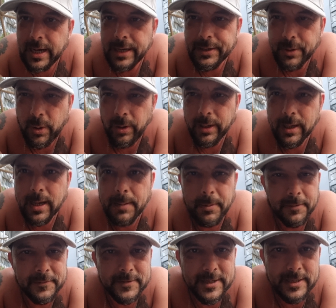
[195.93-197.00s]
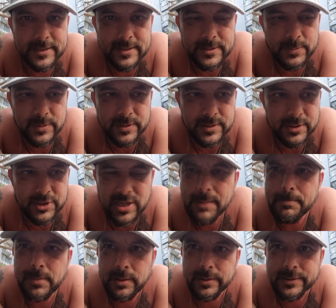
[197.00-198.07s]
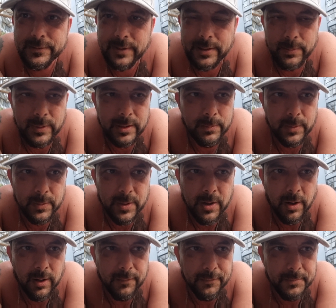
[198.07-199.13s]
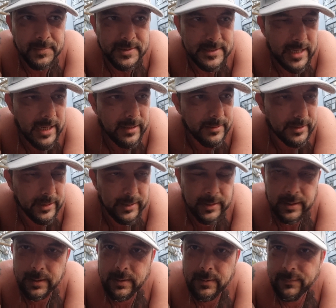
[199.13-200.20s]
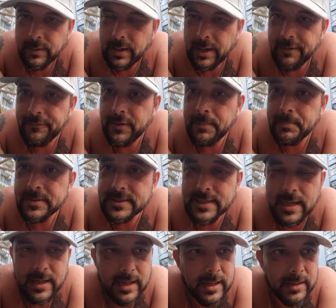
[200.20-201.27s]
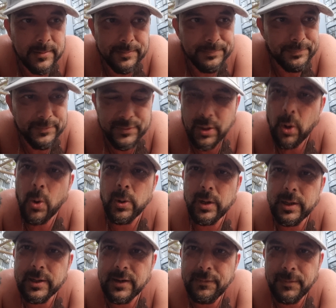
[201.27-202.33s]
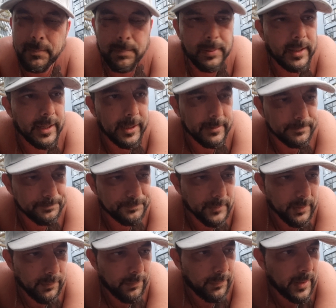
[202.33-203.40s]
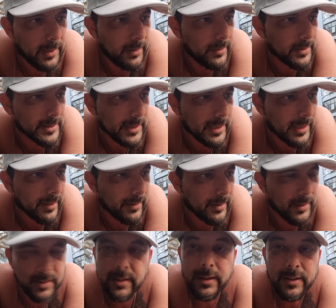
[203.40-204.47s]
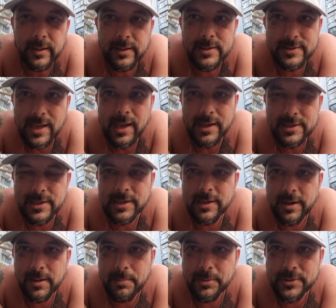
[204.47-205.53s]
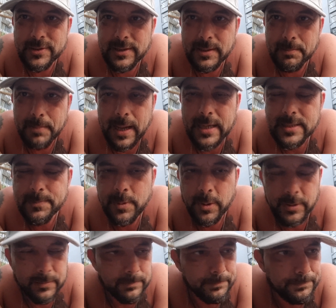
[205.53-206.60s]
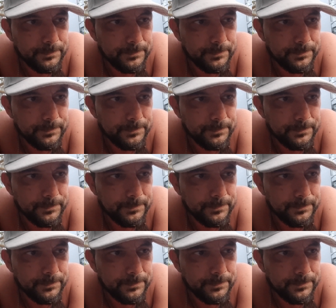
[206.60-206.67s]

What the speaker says: under only a couple of seasons was shambles, right? We were calling from his head. Aaron Van Bissaka, totally different player. Fred looks like he's actually got a Brazilian passport.